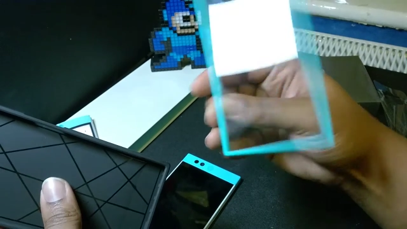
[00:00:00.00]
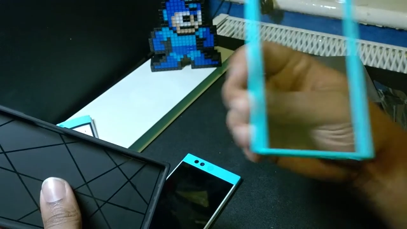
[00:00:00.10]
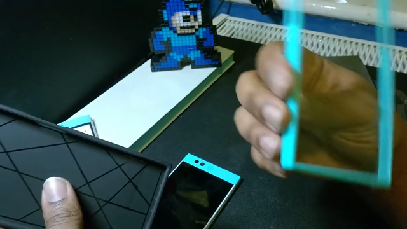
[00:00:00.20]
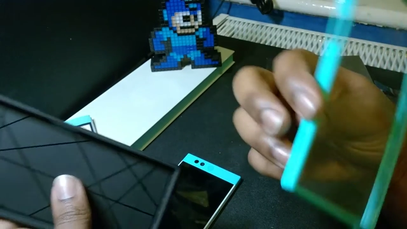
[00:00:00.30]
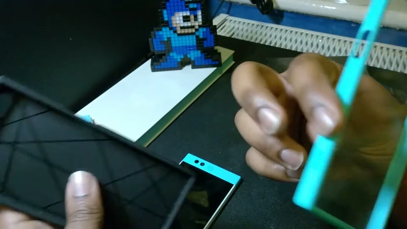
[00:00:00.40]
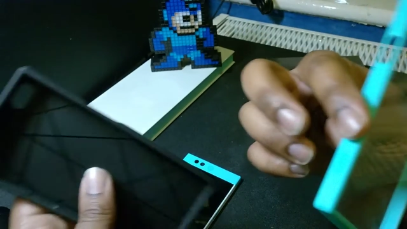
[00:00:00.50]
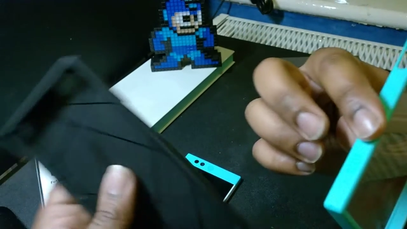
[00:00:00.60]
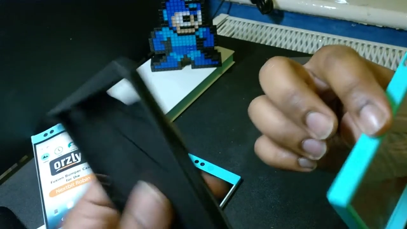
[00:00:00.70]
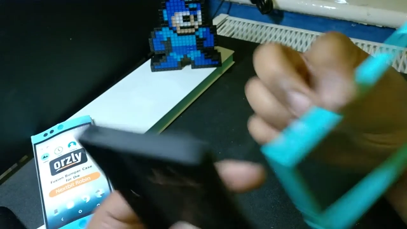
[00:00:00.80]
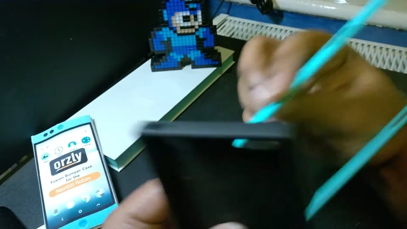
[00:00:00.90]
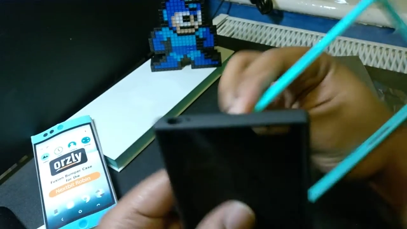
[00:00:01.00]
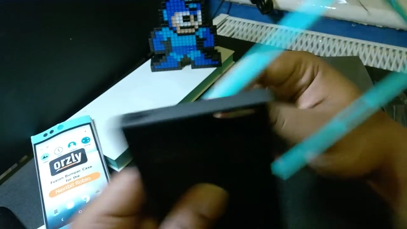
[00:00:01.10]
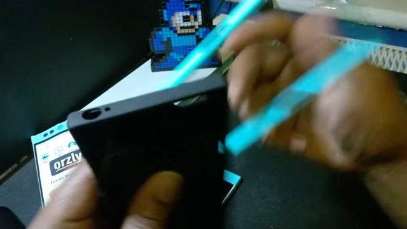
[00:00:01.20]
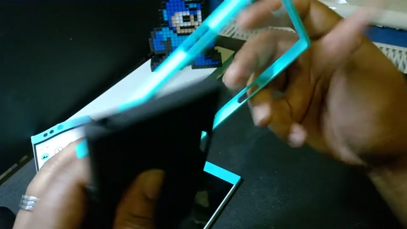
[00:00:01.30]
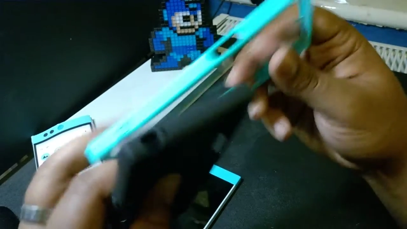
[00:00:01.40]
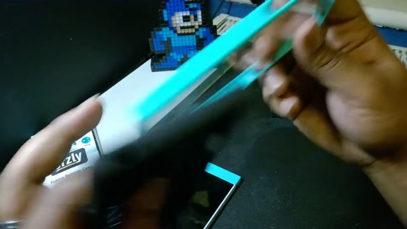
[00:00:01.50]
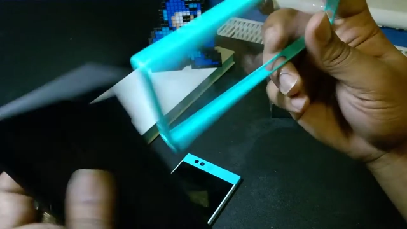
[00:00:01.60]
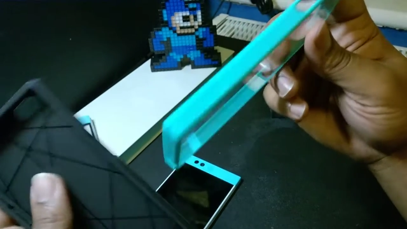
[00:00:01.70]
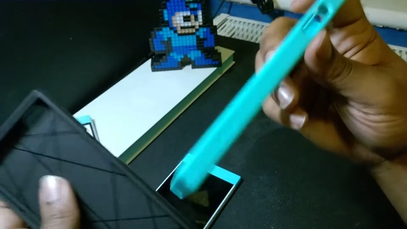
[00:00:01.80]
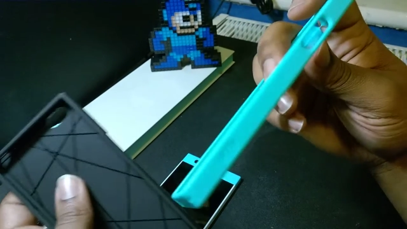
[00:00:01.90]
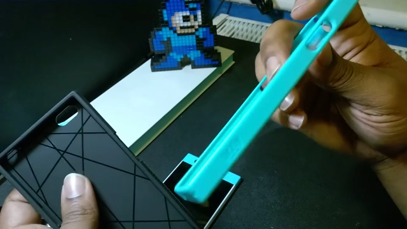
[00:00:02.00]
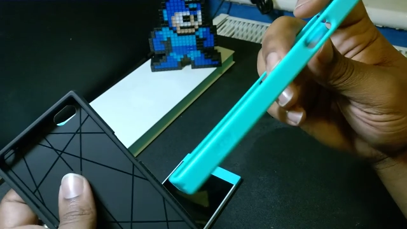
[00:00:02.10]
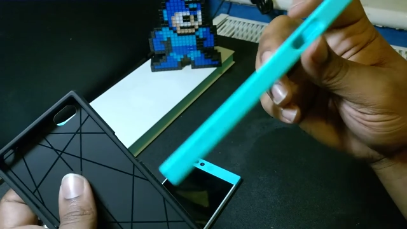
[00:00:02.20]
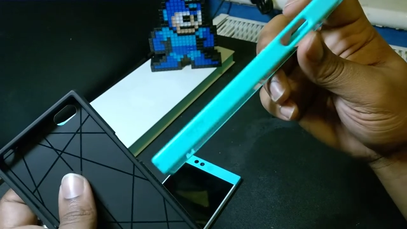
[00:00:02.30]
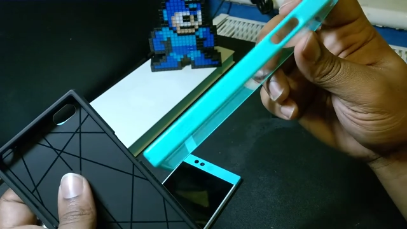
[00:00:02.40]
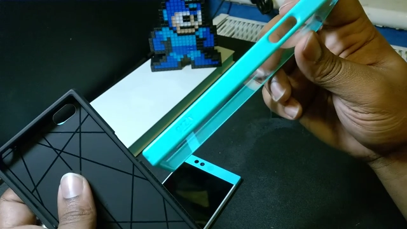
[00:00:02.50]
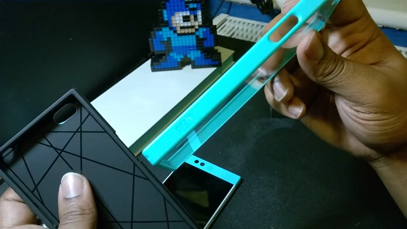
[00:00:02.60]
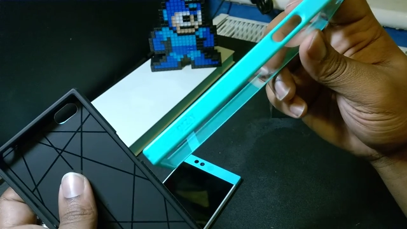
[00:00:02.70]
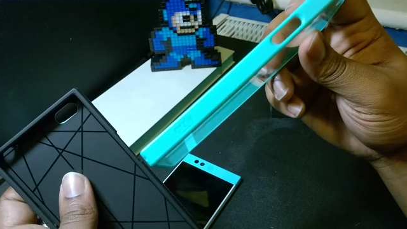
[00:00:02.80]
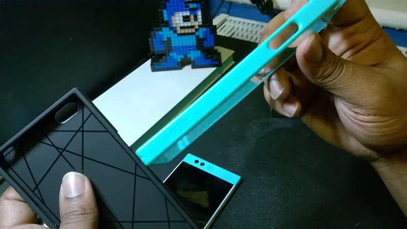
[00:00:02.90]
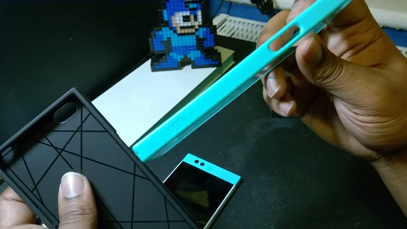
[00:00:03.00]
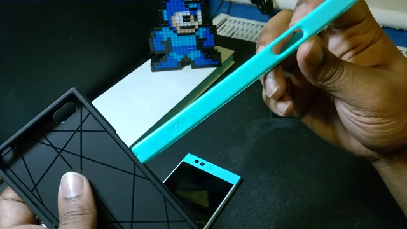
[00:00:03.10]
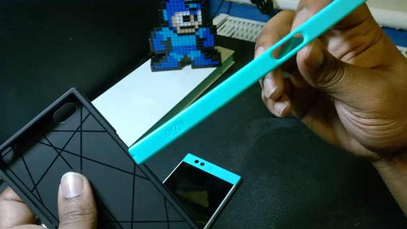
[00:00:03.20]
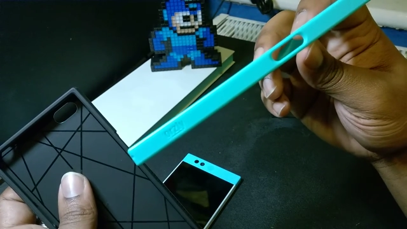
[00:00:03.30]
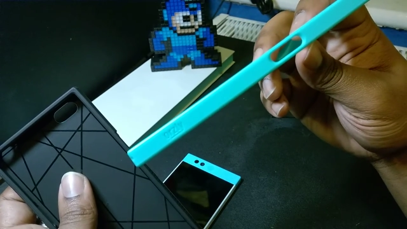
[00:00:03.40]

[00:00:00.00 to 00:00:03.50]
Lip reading: (no speaker visible)